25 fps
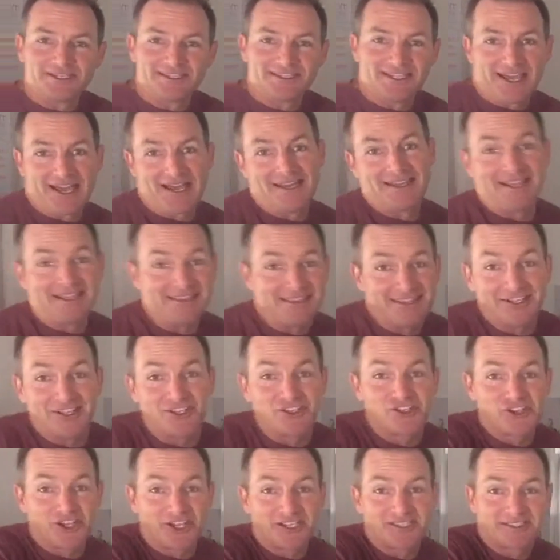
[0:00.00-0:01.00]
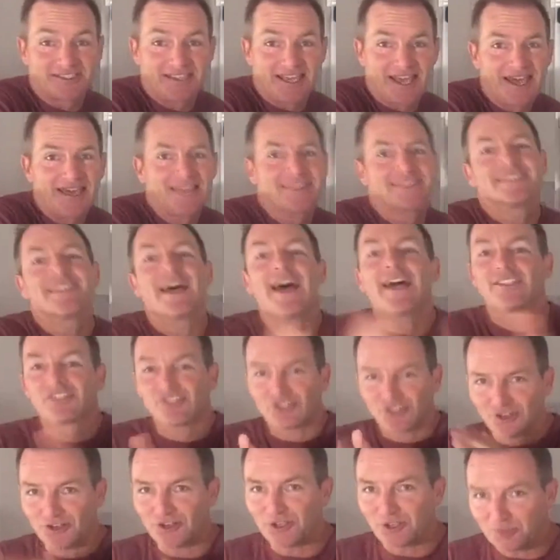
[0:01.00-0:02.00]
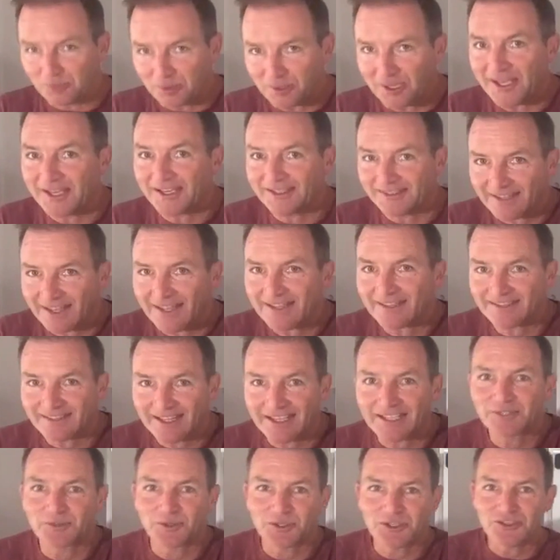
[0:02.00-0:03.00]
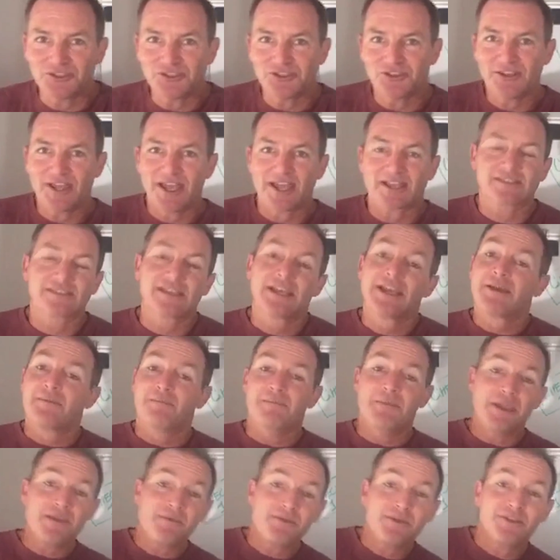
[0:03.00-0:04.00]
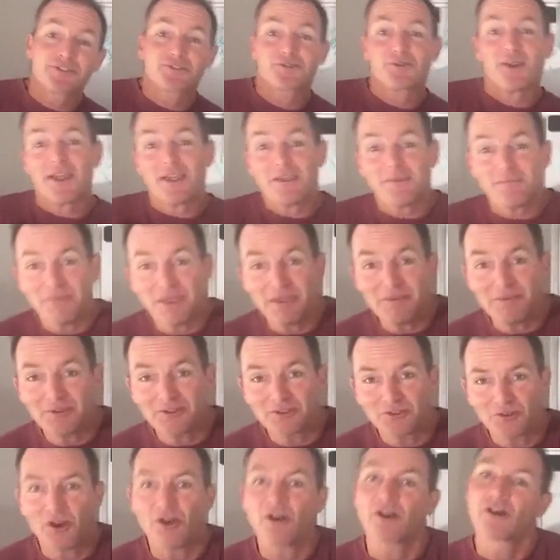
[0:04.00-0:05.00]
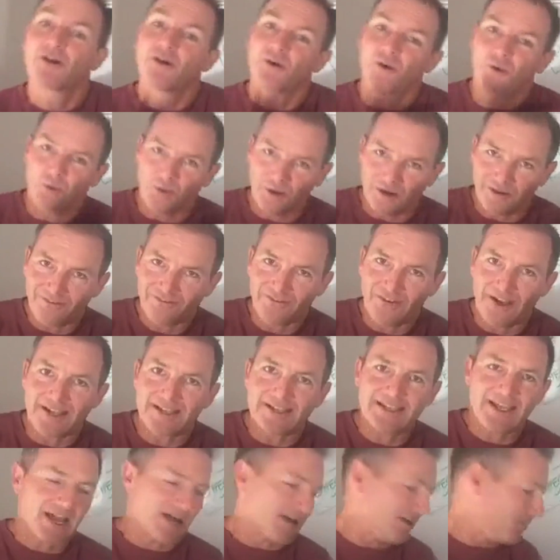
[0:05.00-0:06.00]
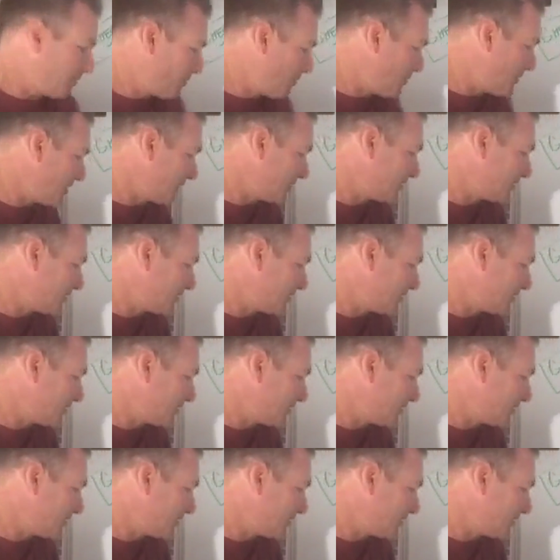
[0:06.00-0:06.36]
that and then adjust that. That's your new plan. That's what you do next. Maybe it's right, maybe it's wrong. We'll find out when we get